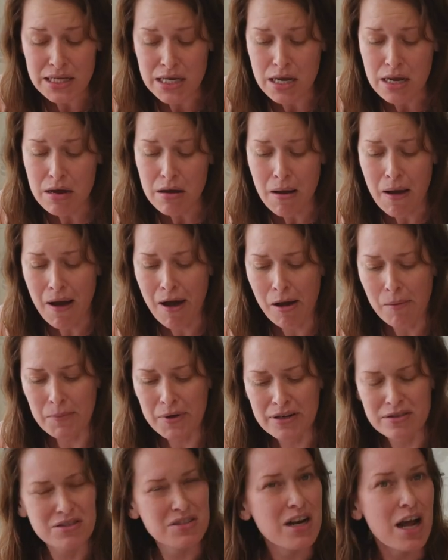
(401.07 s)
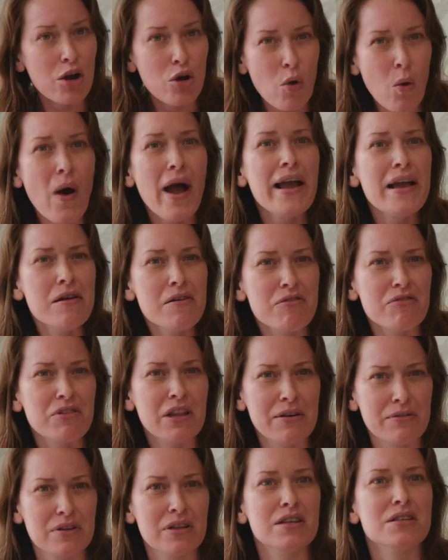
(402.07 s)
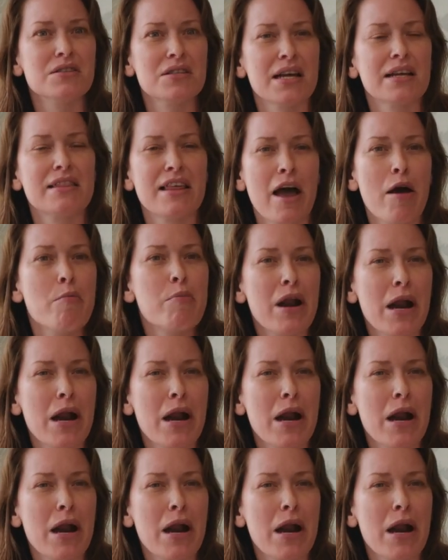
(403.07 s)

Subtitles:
And it's not quite flavorless like that,